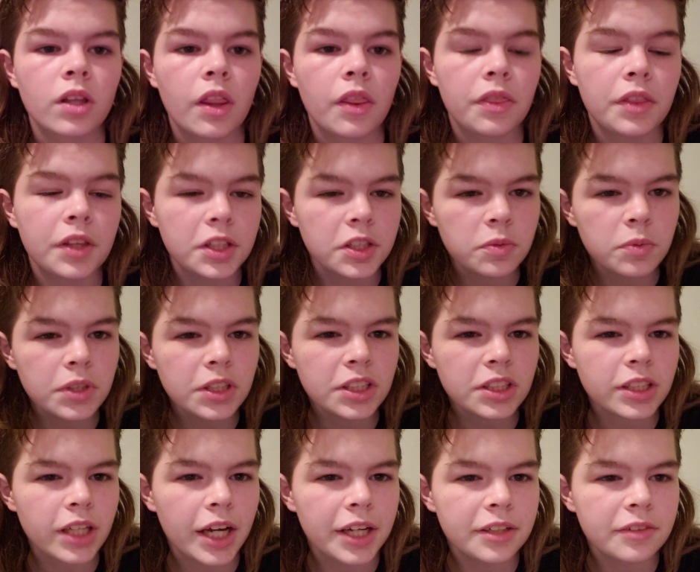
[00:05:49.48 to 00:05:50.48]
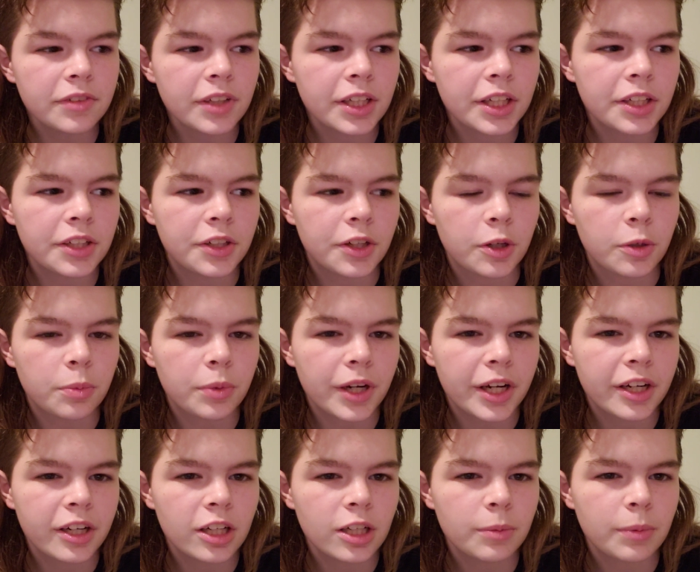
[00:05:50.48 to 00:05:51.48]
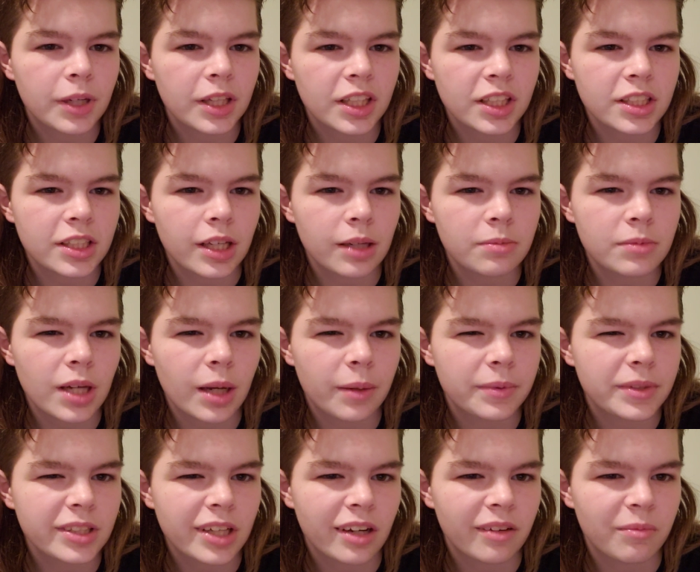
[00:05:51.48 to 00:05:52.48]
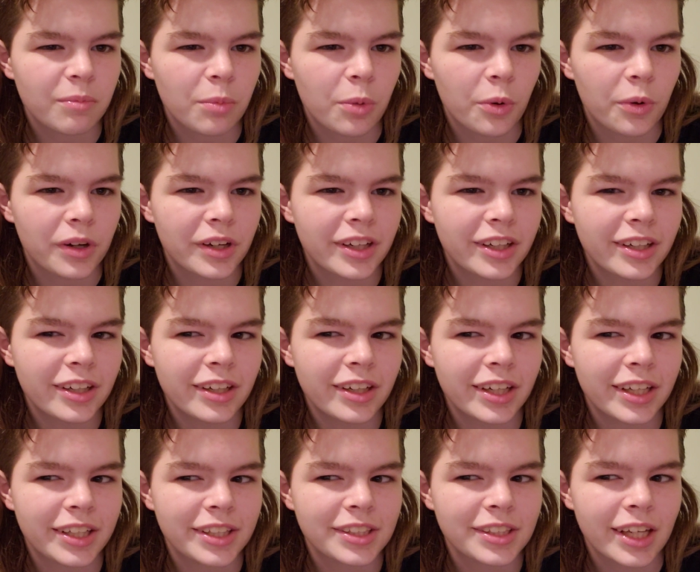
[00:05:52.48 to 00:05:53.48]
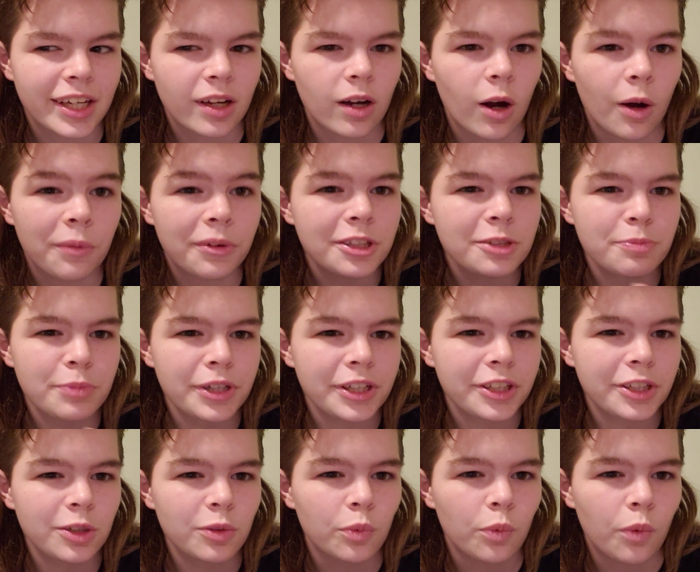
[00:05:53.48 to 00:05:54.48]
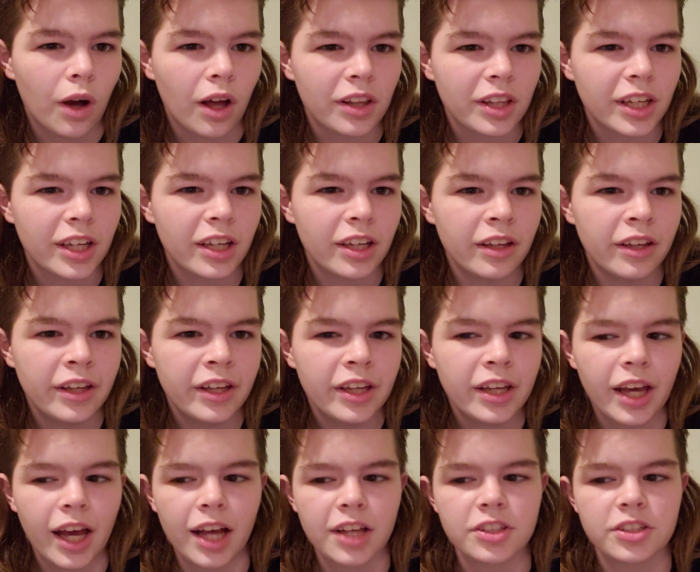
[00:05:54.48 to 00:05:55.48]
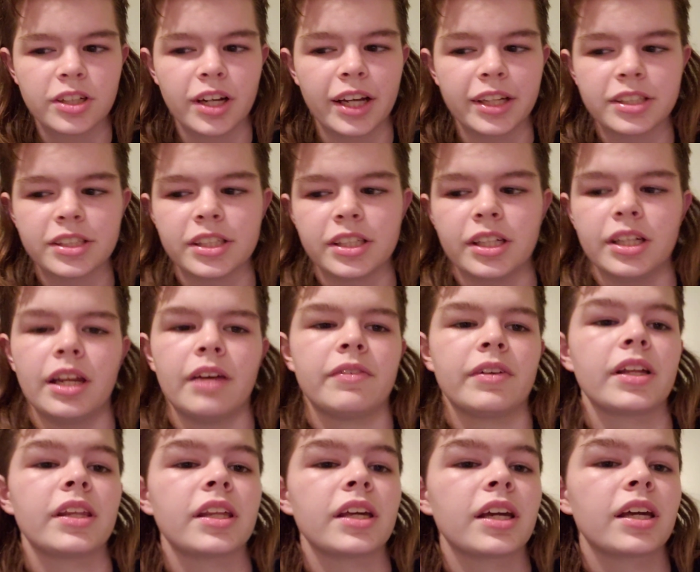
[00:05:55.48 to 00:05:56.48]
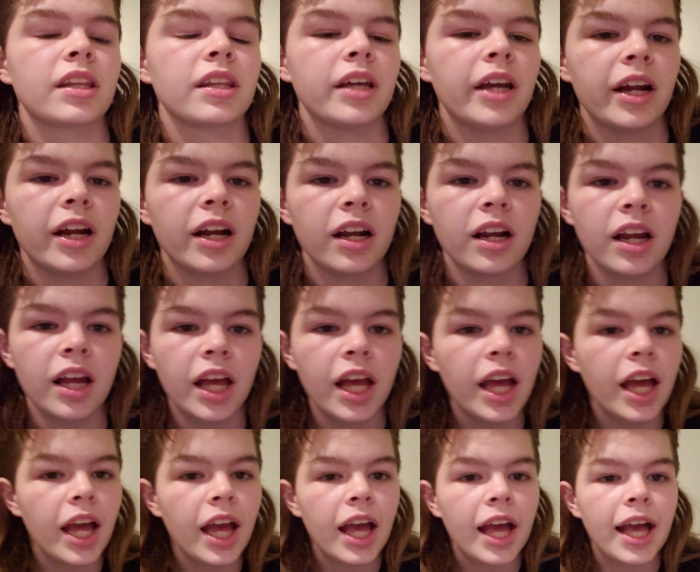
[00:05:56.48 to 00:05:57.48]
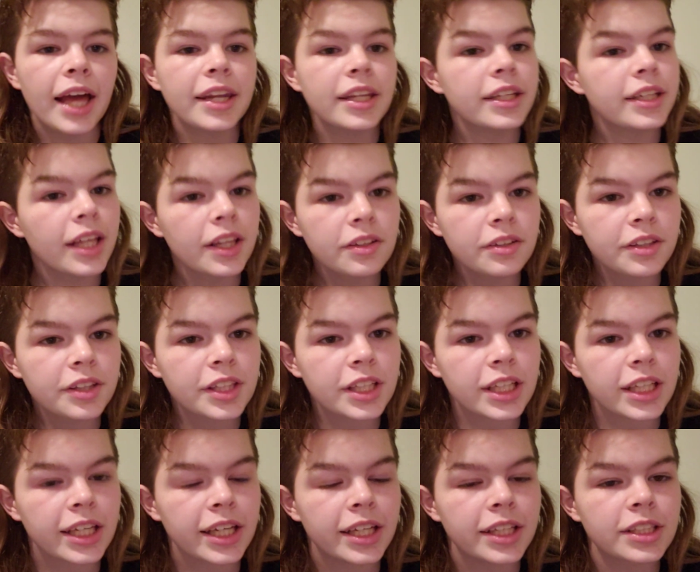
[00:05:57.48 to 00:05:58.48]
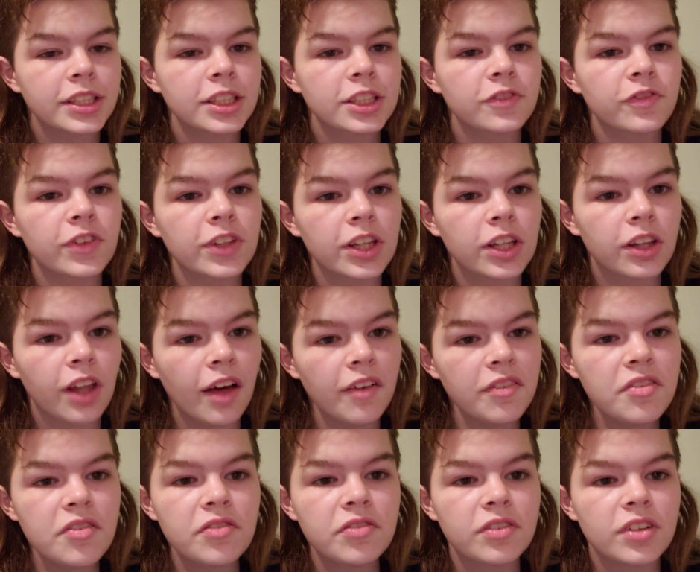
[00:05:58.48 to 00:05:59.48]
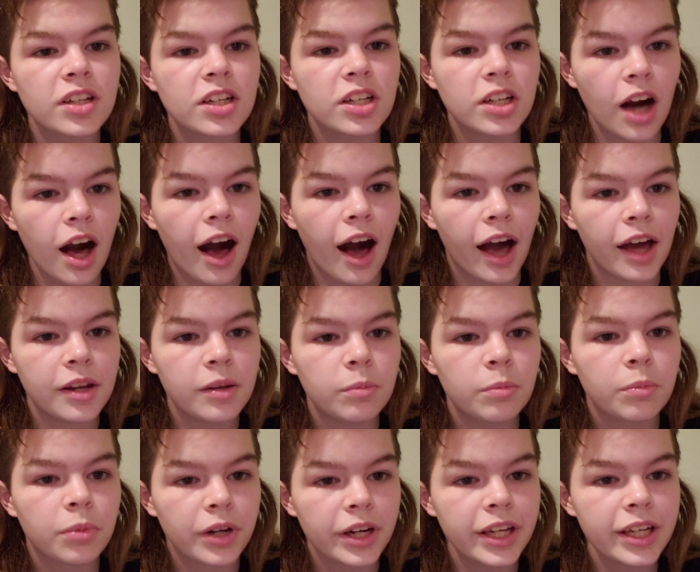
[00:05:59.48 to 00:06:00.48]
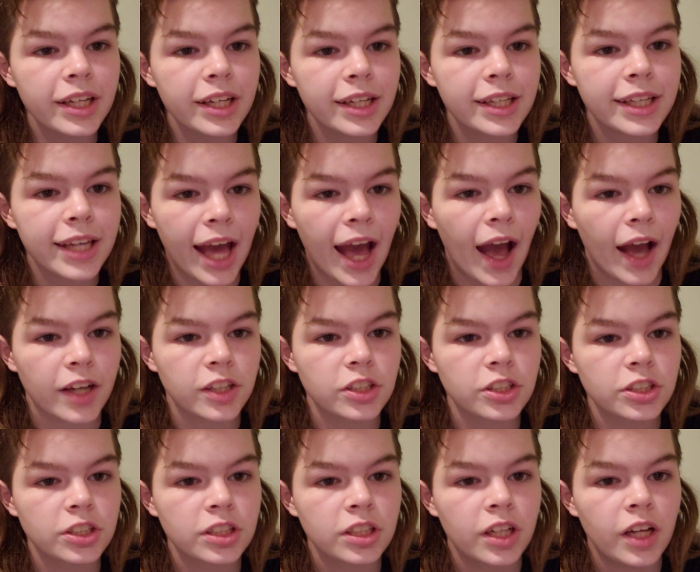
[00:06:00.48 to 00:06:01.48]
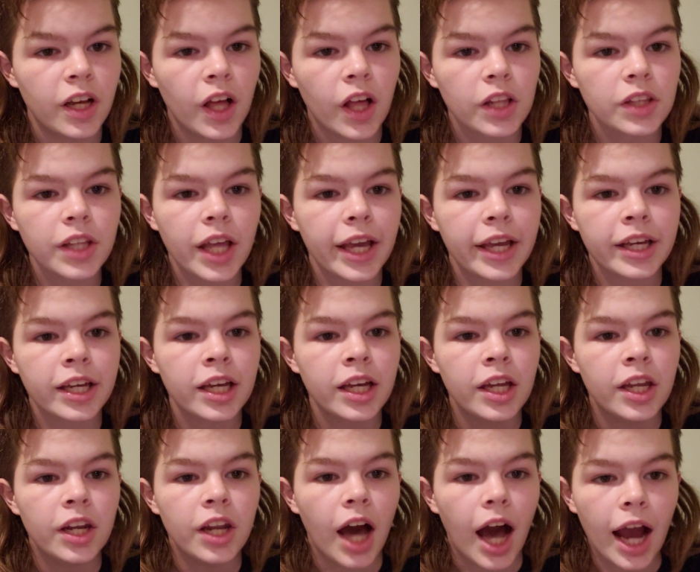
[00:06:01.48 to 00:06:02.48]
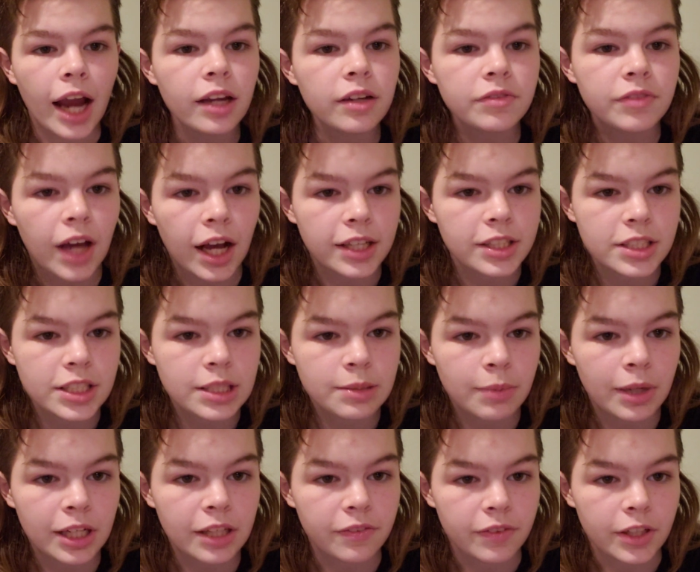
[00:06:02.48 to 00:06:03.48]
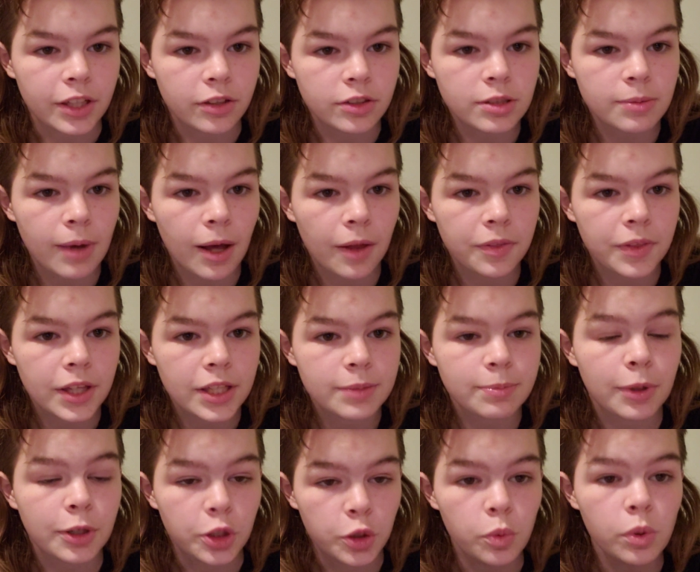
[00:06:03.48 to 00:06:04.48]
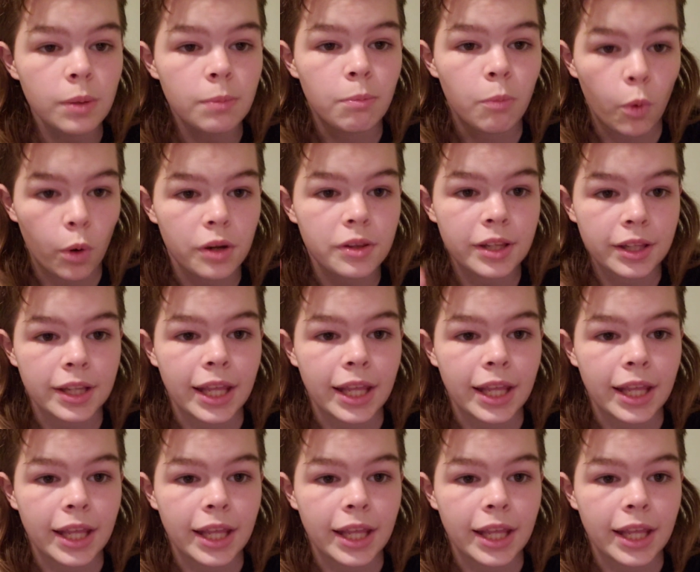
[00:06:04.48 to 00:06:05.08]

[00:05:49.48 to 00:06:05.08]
This one is kind of like a no-brainer, but at the same time it's kind of important, is like always bring your wallet, has your ID and everything in there. And another thing is for the love of God, bring cash. Like, I have not seen many videos about this, but you are more than